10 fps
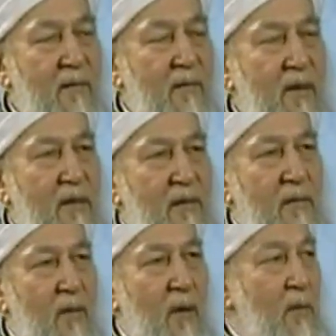But
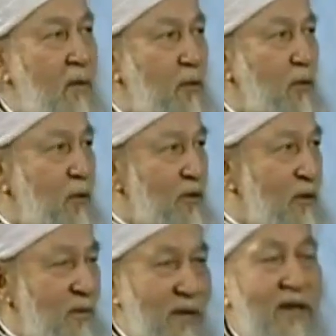
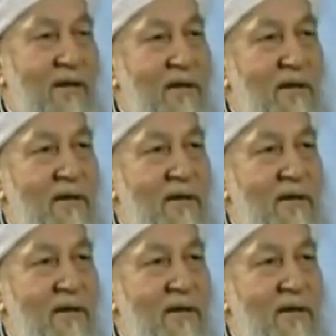Muhammad did.